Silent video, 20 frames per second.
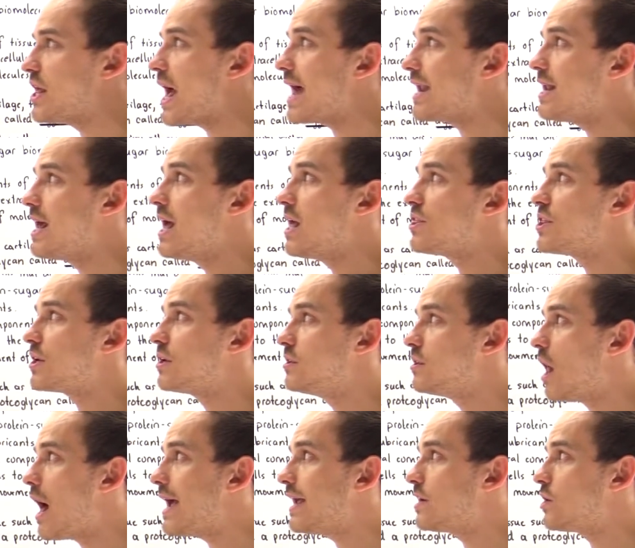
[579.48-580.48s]
that the
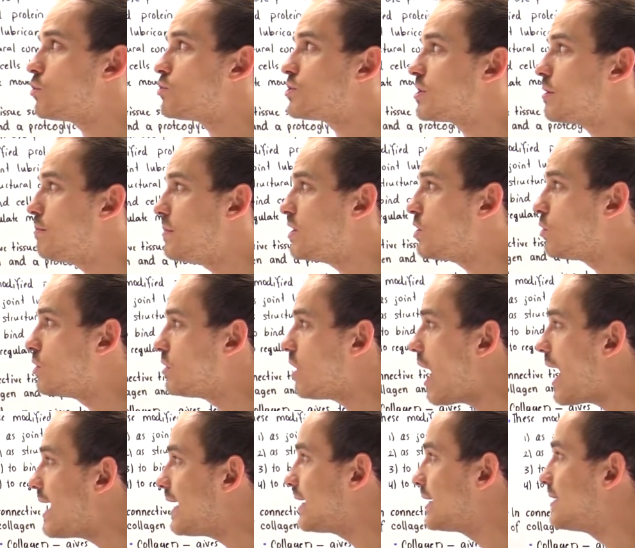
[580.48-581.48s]

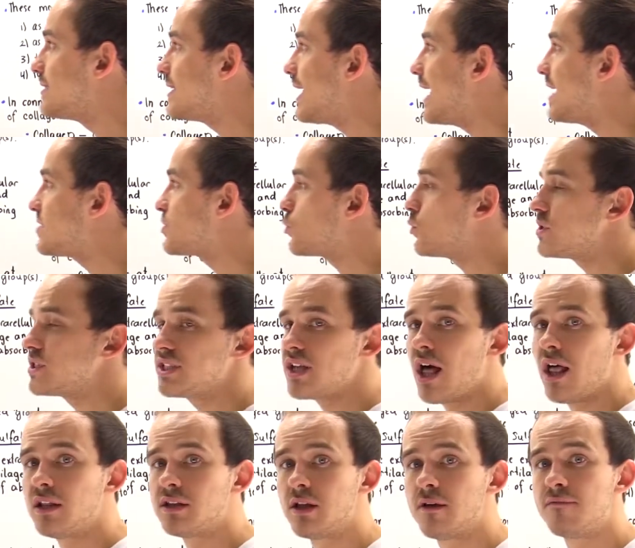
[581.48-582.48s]
glycosaminoglycans, as a
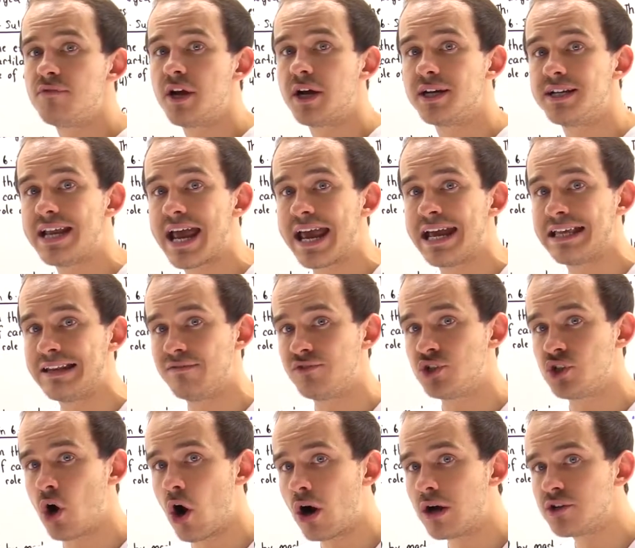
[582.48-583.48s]
result of their negative
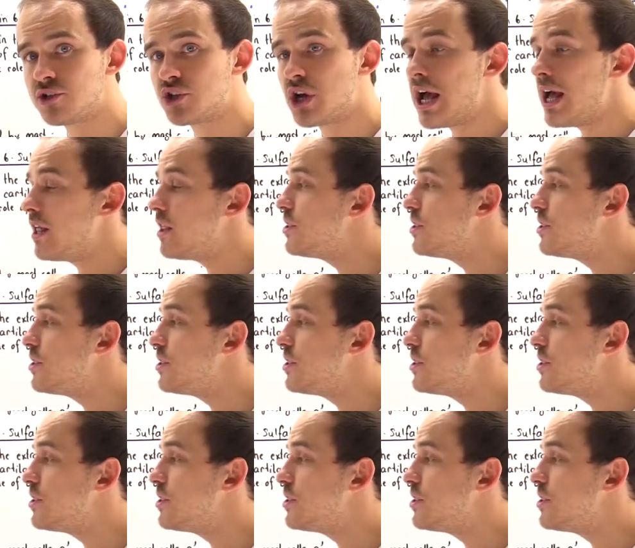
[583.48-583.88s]
charge,